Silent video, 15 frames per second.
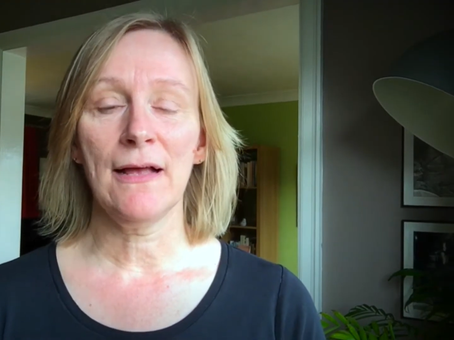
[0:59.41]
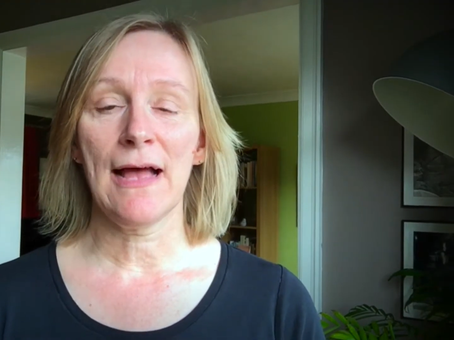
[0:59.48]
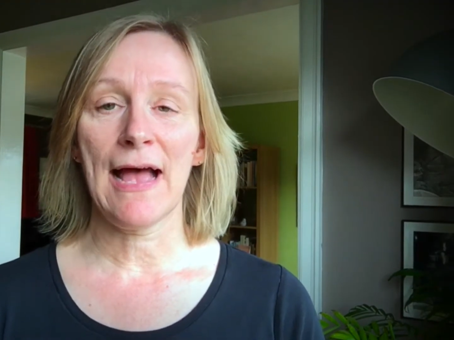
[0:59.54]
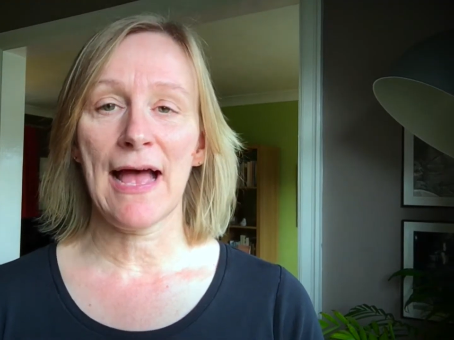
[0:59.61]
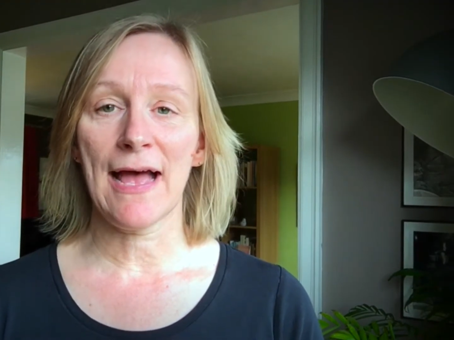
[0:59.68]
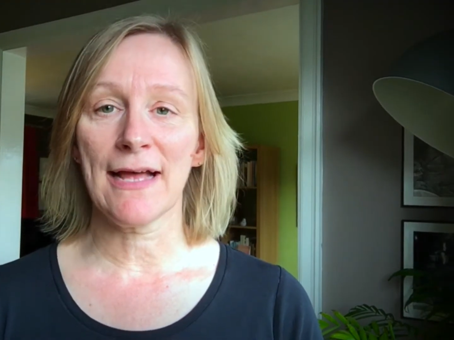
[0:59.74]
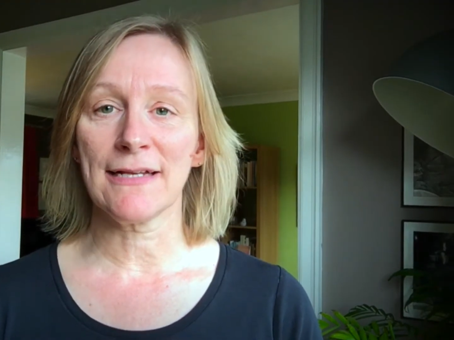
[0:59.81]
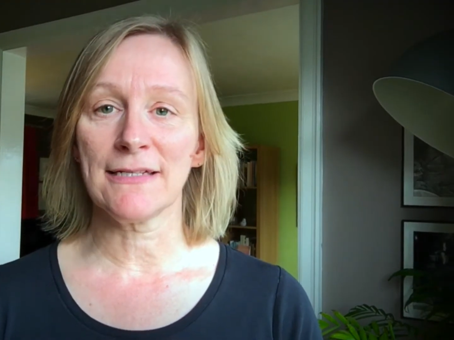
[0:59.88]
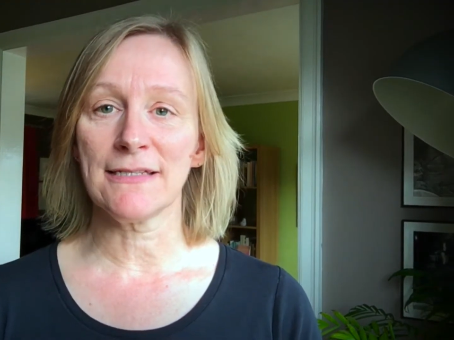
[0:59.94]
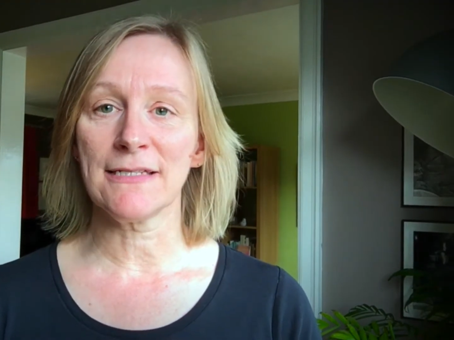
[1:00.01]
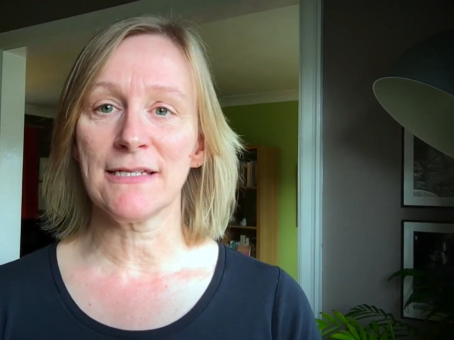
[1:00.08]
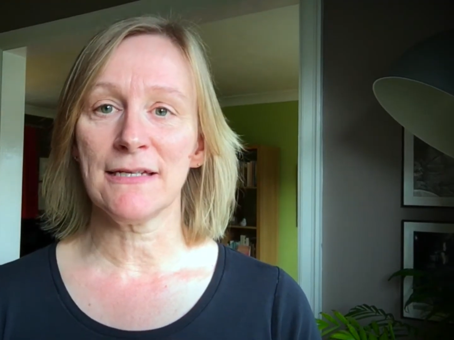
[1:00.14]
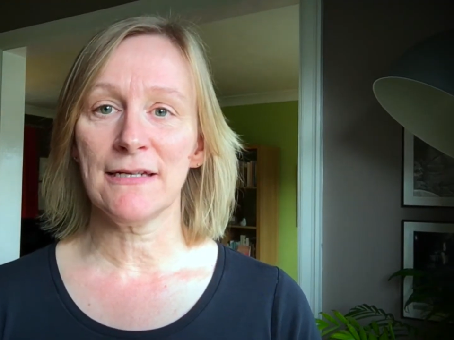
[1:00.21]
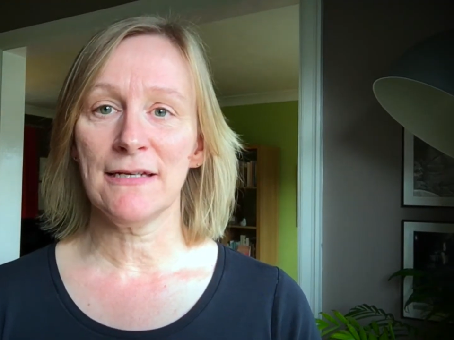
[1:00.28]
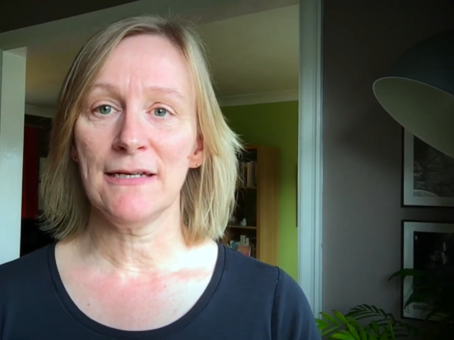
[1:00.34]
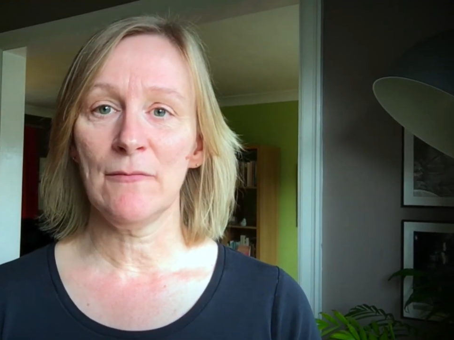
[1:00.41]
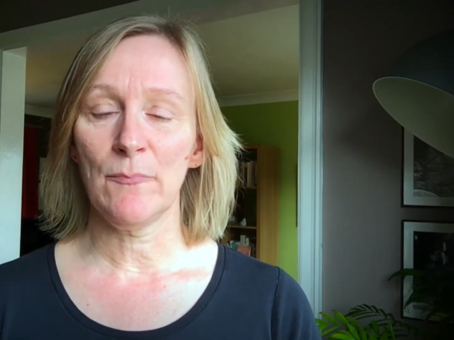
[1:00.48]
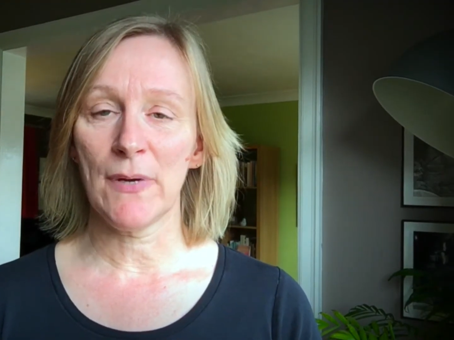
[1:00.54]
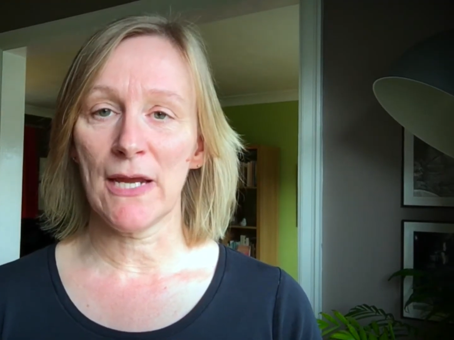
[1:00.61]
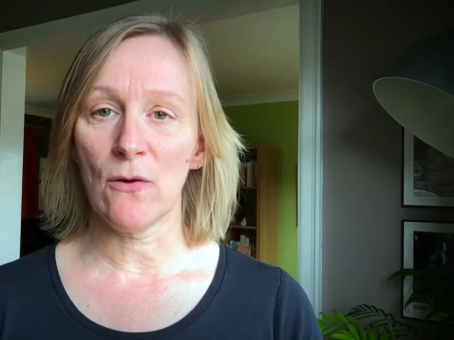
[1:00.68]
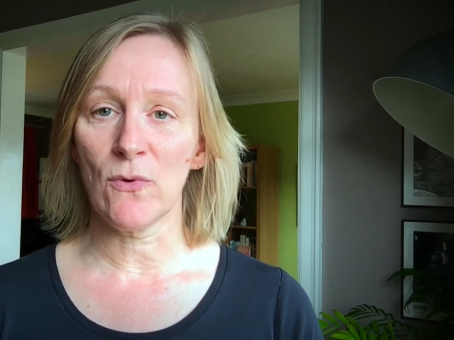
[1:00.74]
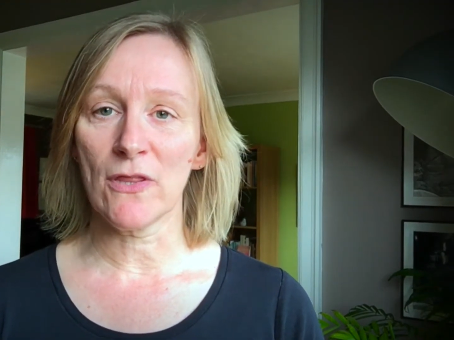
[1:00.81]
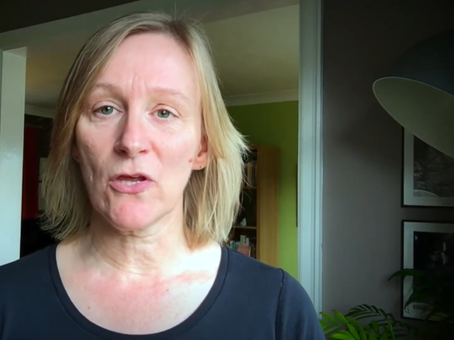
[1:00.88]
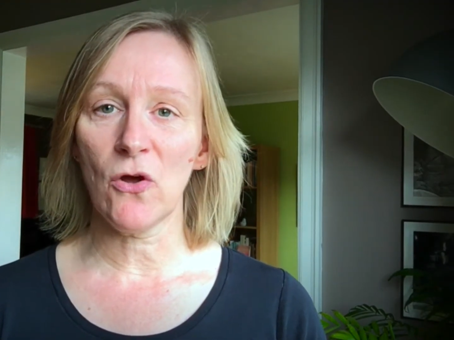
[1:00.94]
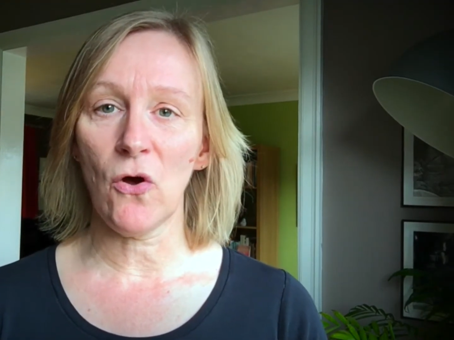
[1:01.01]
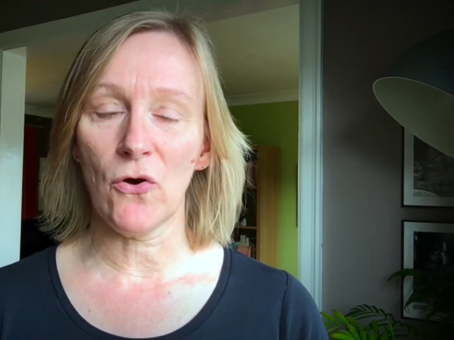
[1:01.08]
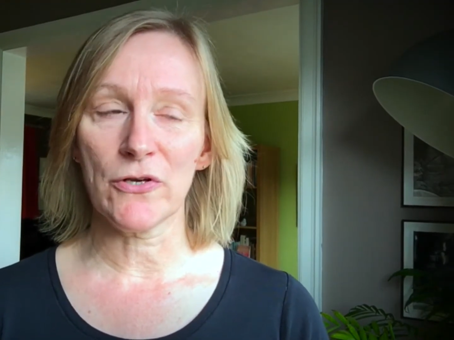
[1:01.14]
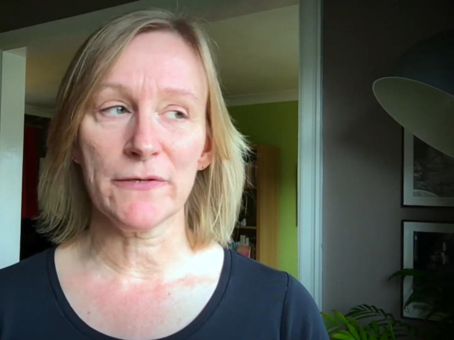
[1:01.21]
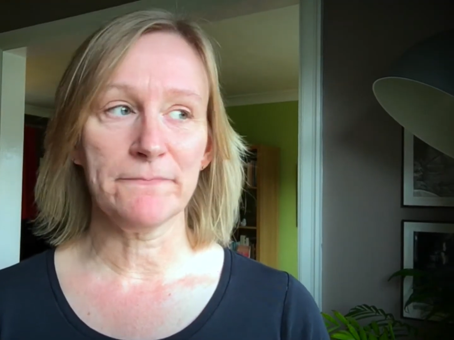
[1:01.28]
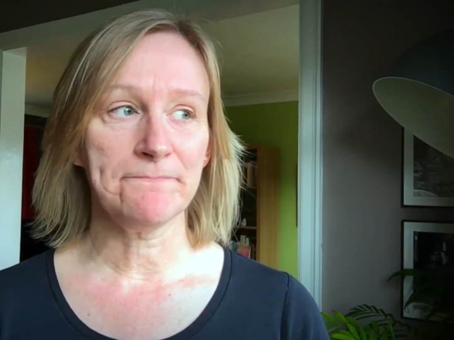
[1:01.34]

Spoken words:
and being with God.